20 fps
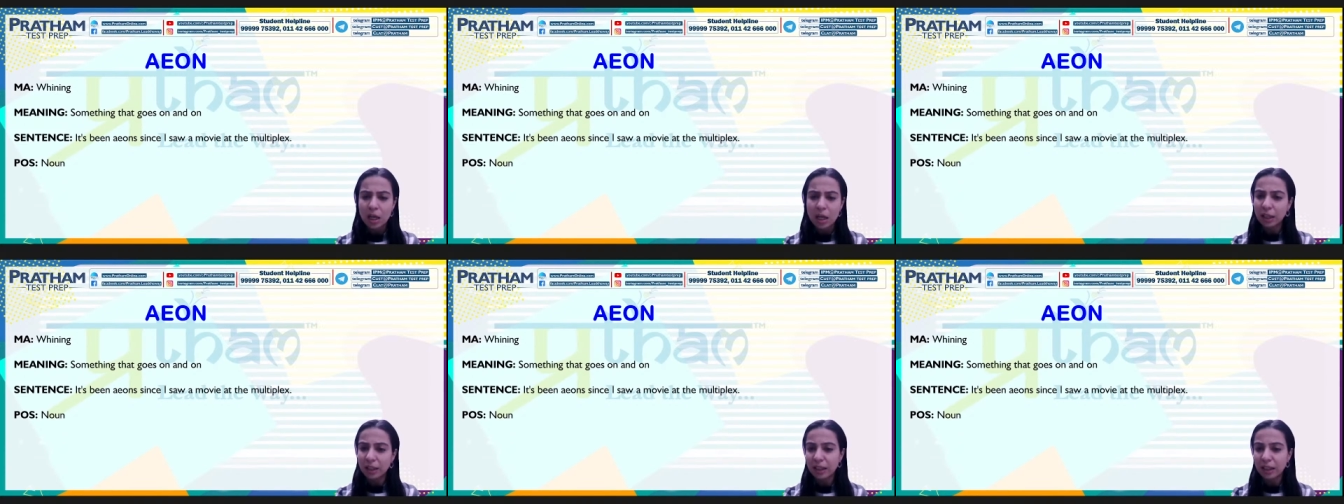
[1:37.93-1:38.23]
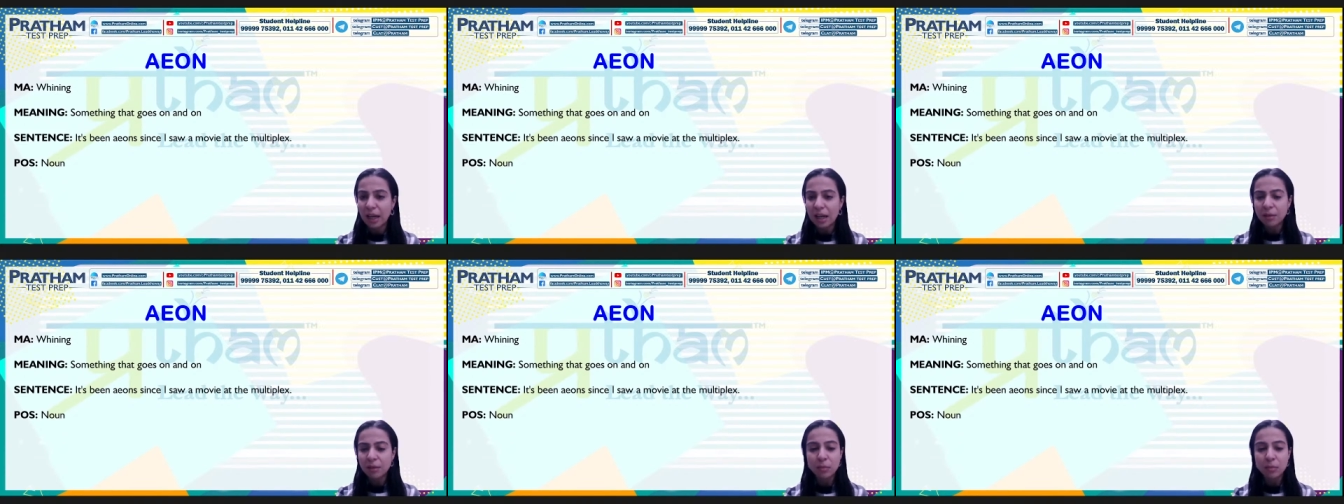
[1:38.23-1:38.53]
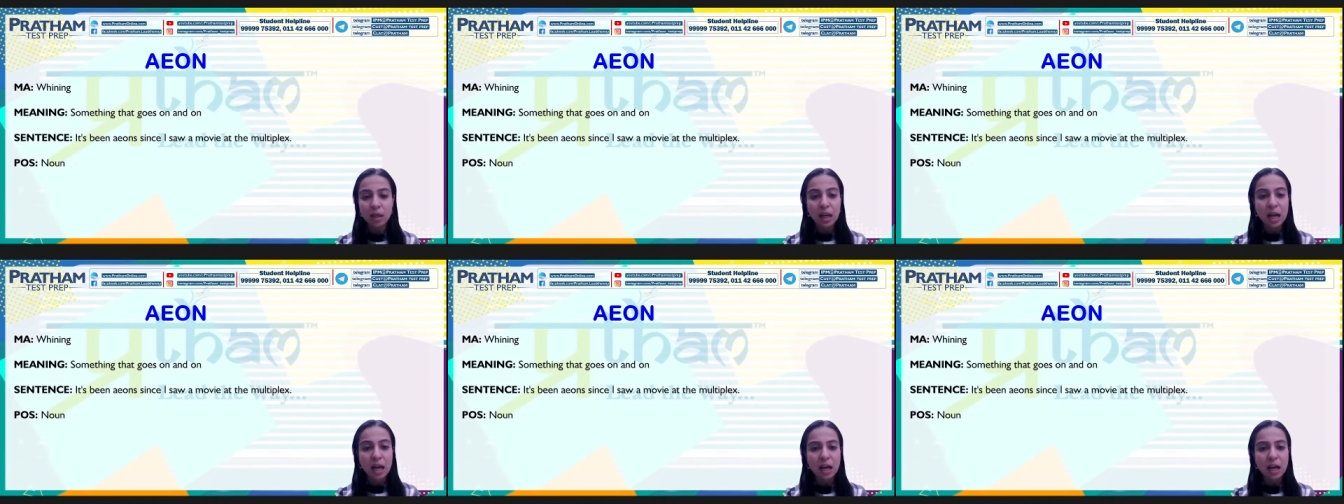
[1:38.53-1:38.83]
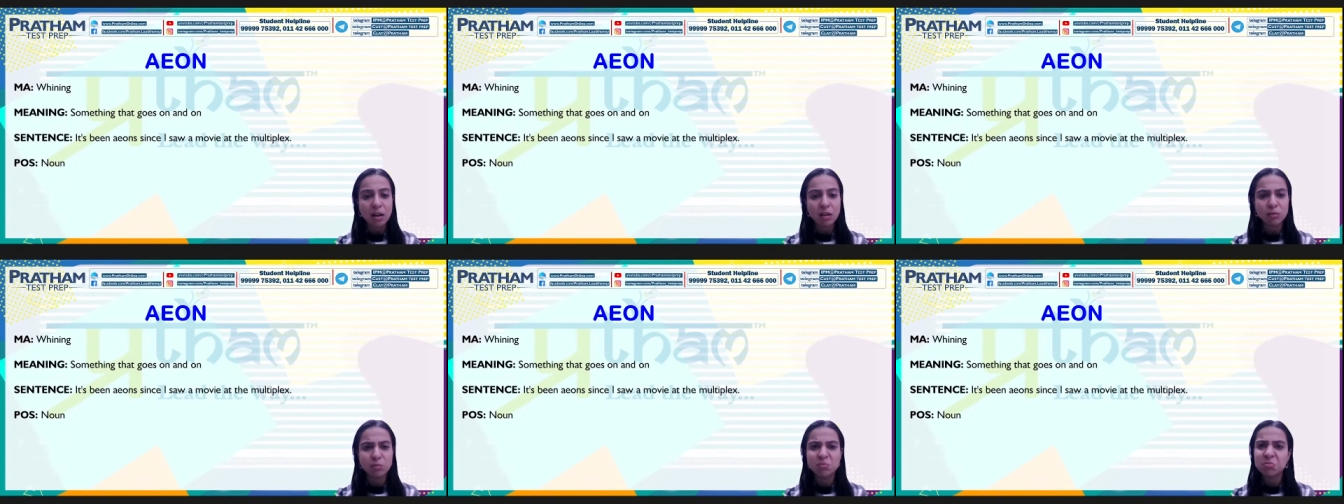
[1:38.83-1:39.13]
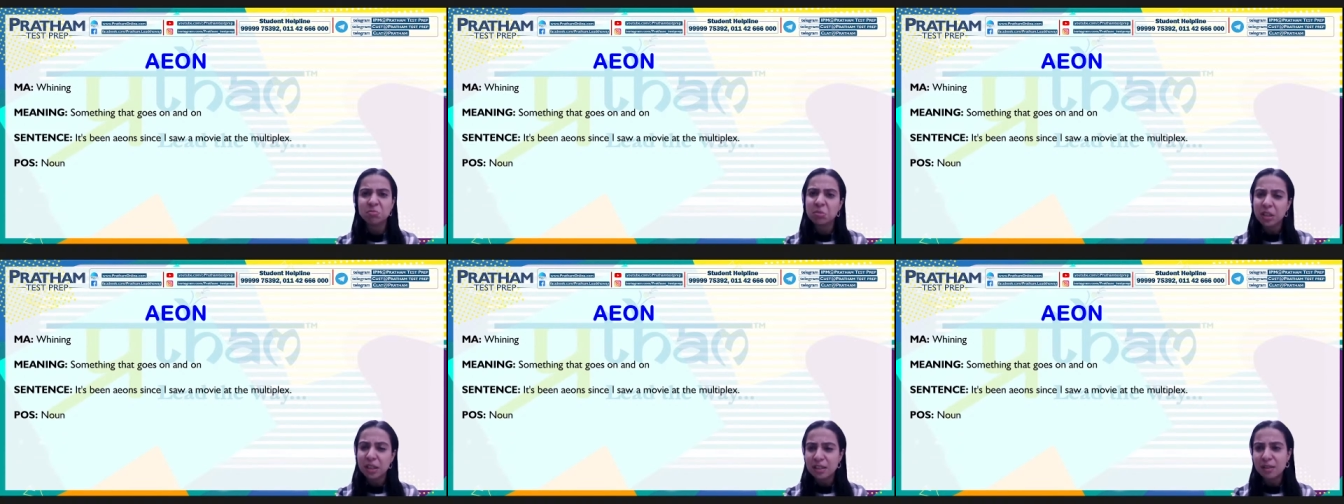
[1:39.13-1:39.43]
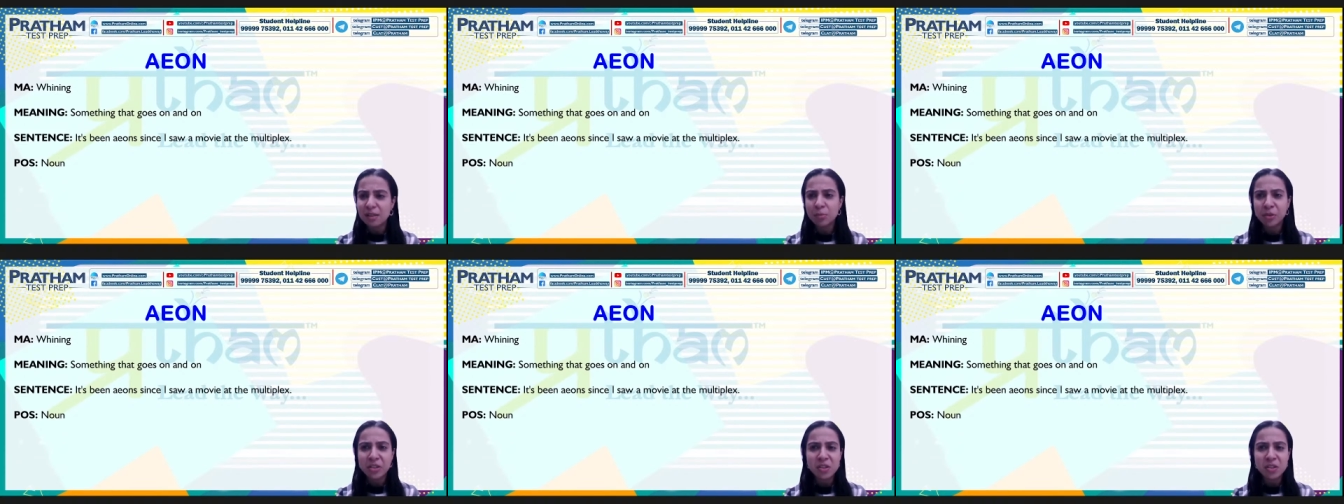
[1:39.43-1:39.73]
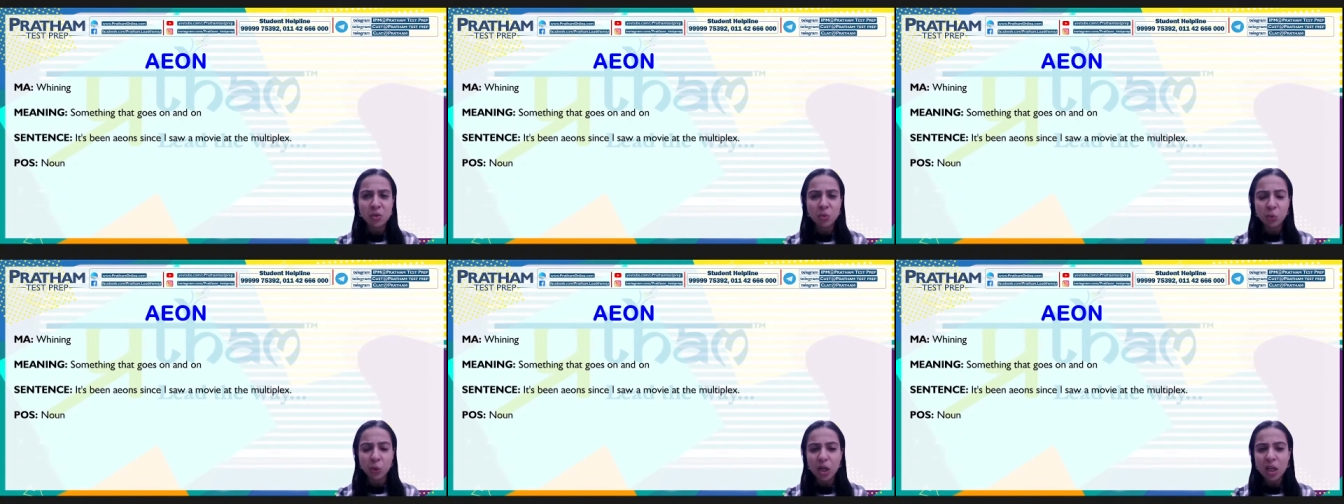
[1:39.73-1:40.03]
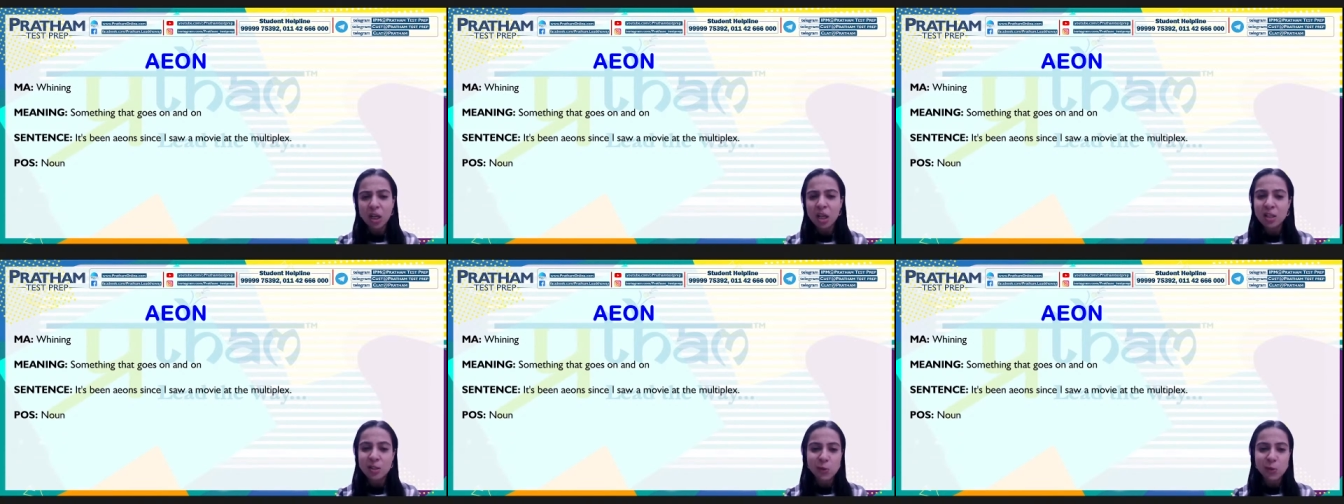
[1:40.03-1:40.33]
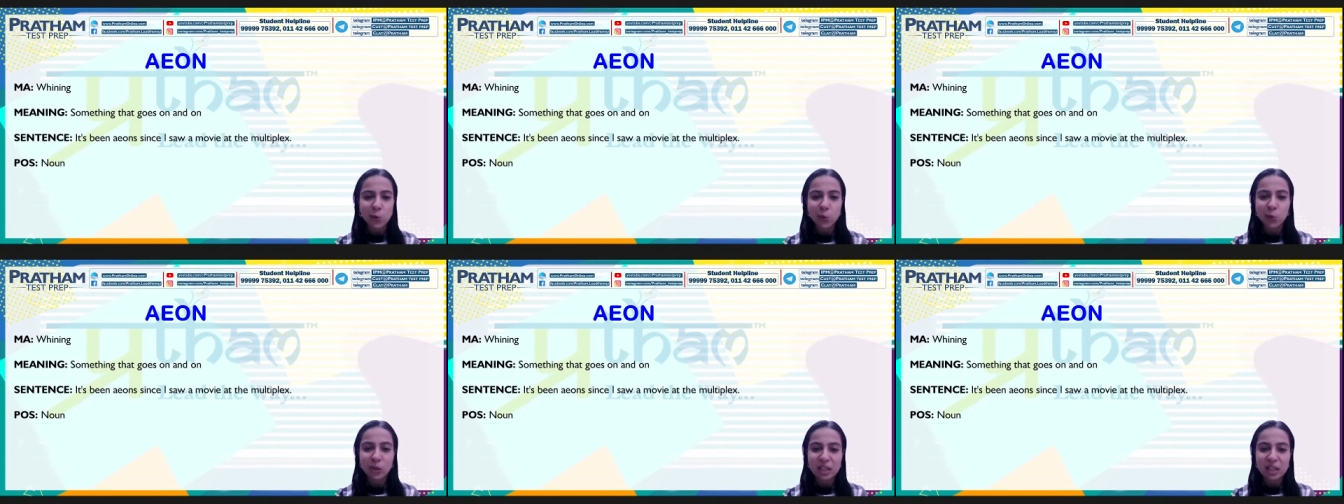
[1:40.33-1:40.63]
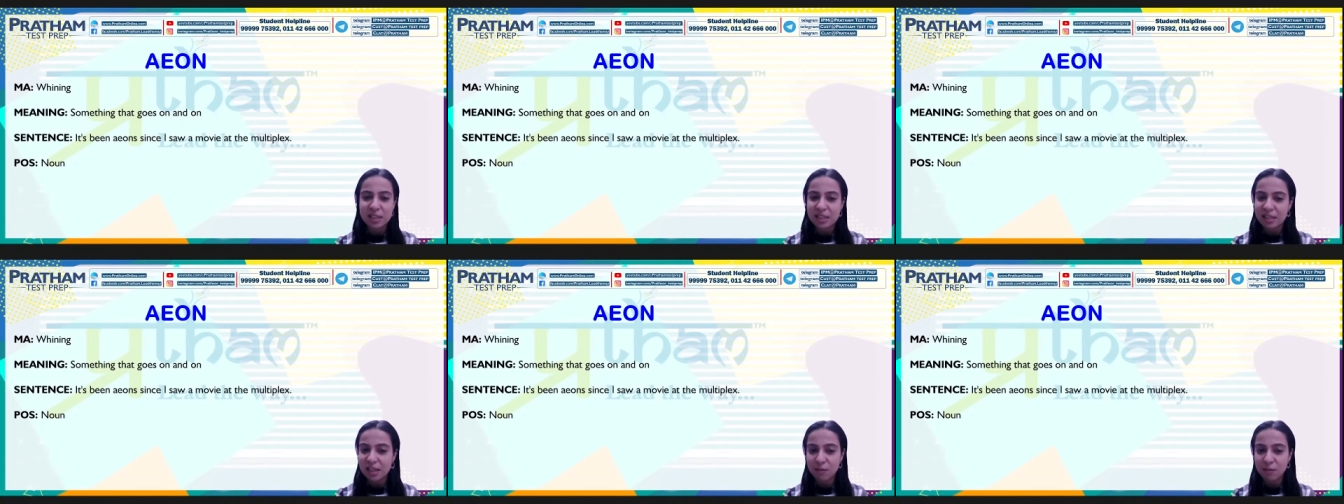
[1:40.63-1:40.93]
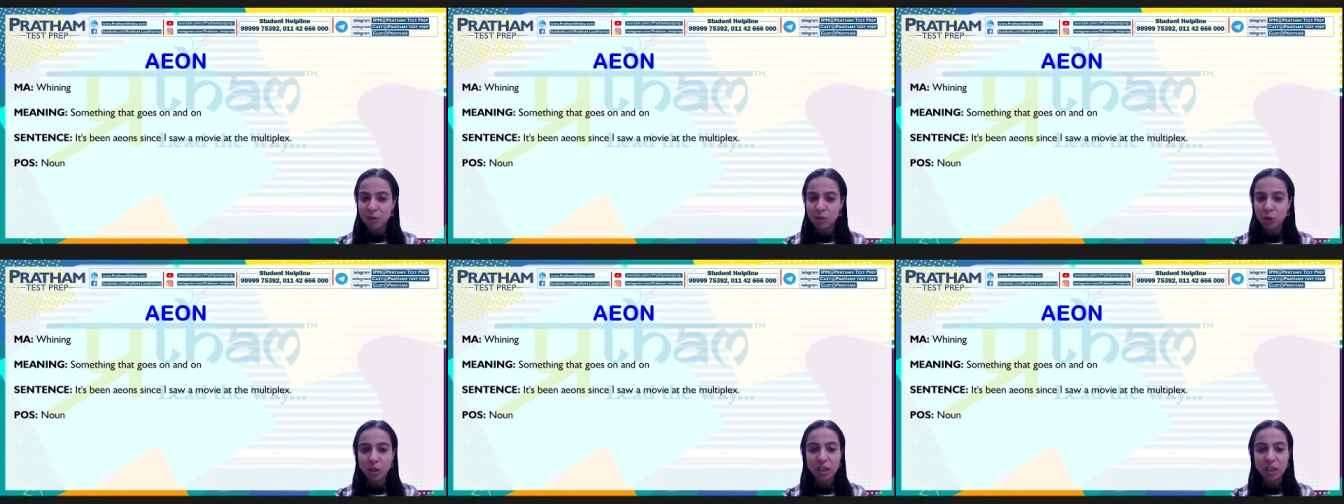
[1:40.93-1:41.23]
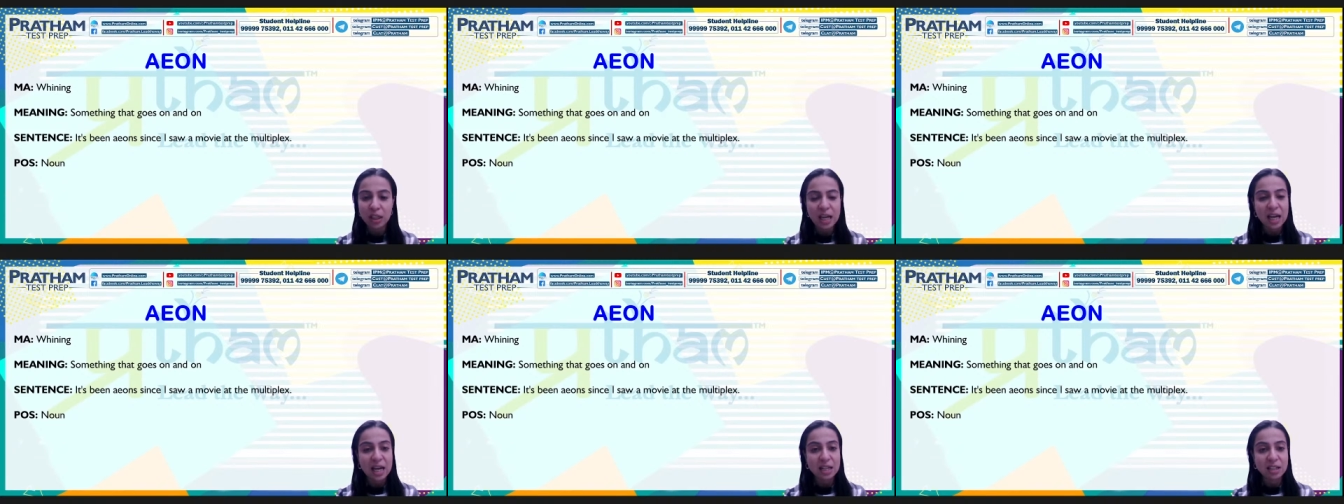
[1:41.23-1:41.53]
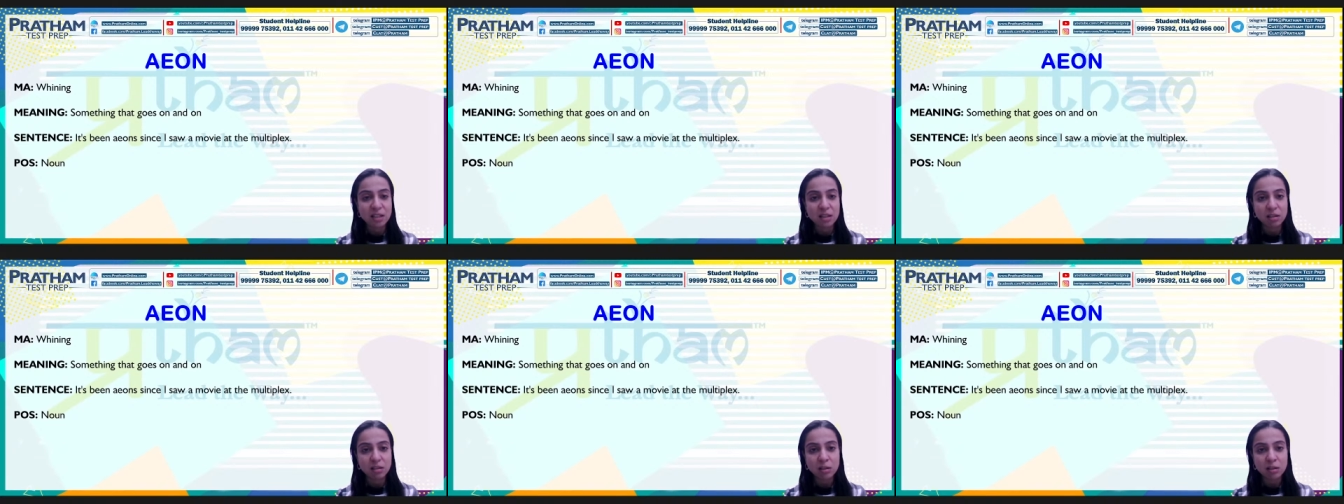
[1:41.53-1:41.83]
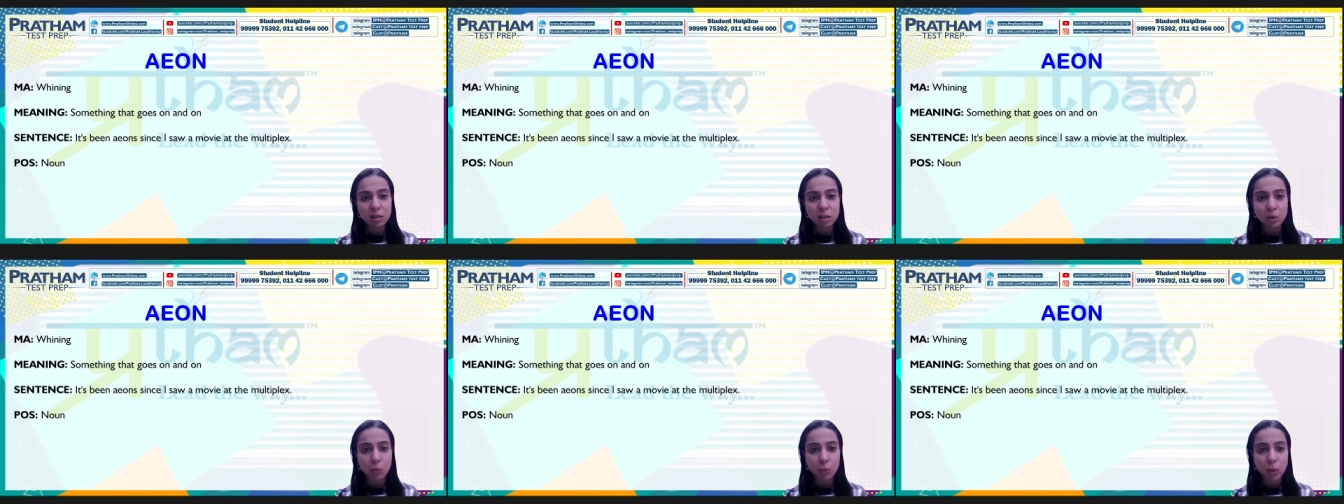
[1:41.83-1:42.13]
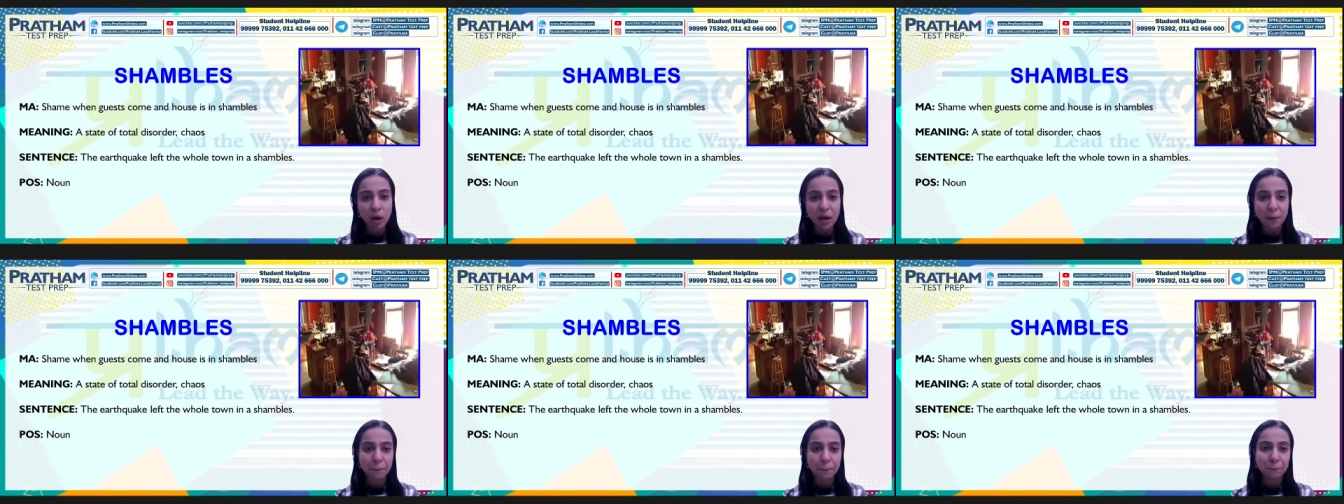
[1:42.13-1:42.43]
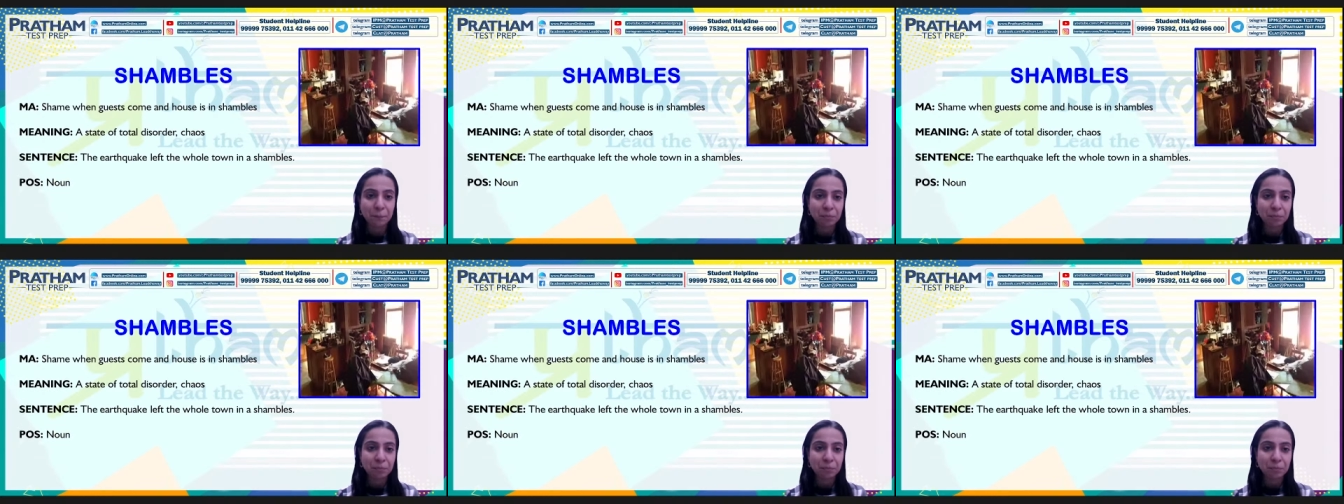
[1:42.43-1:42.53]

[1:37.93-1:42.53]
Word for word: Again, uh, easy breezy word. So let's have a look at the third one.